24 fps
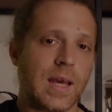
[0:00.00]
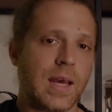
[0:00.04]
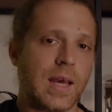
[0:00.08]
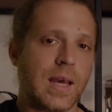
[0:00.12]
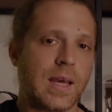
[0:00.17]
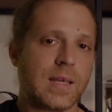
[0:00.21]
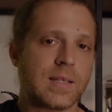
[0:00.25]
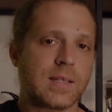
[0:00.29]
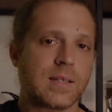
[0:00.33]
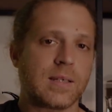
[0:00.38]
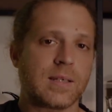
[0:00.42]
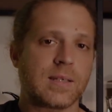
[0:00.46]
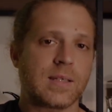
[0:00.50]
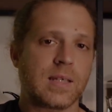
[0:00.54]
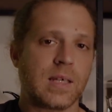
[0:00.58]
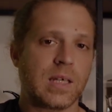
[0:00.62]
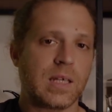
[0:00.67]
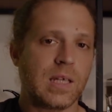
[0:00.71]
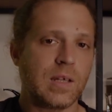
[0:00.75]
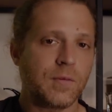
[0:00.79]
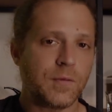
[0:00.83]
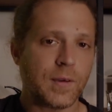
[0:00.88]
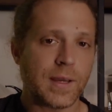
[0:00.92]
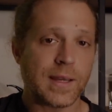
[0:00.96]
as
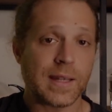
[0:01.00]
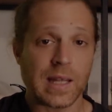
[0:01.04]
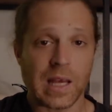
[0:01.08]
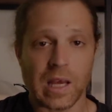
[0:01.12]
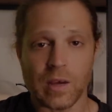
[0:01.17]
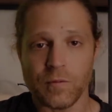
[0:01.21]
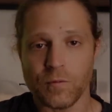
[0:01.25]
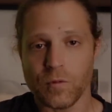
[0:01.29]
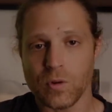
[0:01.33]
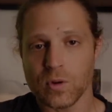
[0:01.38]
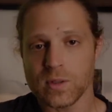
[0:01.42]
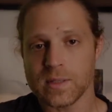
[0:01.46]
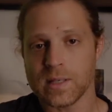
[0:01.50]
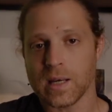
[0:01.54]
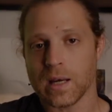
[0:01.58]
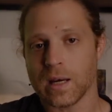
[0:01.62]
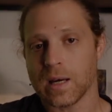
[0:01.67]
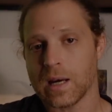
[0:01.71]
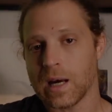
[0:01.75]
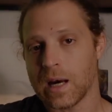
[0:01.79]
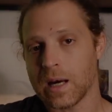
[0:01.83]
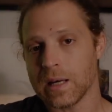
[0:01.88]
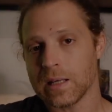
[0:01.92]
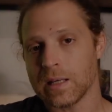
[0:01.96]
significant efforts are
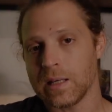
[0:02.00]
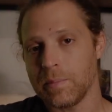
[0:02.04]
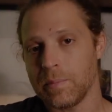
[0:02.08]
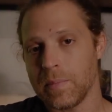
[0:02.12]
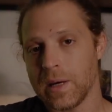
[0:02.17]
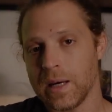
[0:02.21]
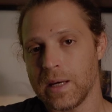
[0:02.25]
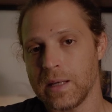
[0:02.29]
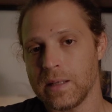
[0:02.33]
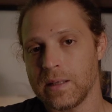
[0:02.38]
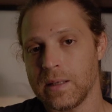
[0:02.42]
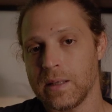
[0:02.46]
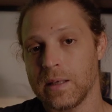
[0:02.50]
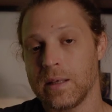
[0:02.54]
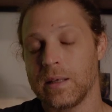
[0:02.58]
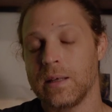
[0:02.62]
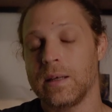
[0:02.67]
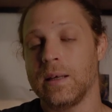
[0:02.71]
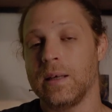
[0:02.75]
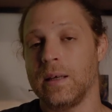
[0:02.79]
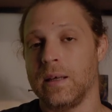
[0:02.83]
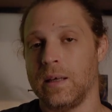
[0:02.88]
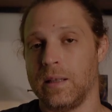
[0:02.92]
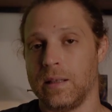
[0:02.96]
currently made
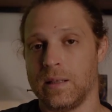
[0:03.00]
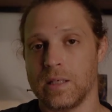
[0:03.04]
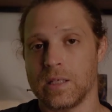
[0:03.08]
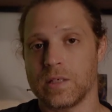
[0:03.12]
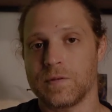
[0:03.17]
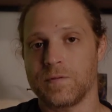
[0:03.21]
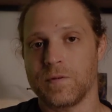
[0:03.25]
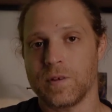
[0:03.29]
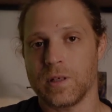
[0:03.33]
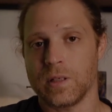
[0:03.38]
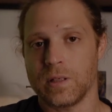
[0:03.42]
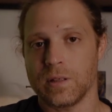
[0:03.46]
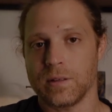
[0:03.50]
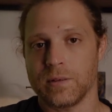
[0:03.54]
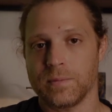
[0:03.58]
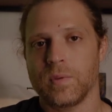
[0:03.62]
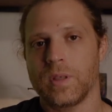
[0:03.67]
in this field.